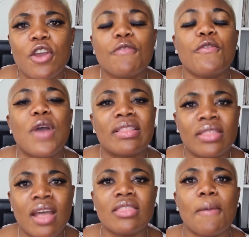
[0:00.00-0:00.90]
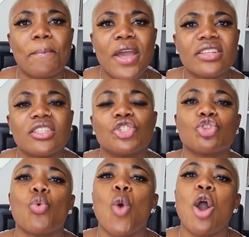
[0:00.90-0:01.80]
for another person
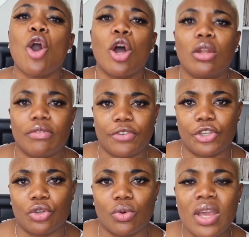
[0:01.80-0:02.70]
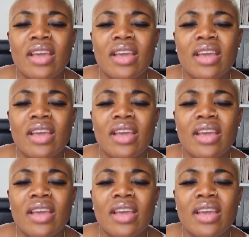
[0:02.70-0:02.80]
to walk all over you.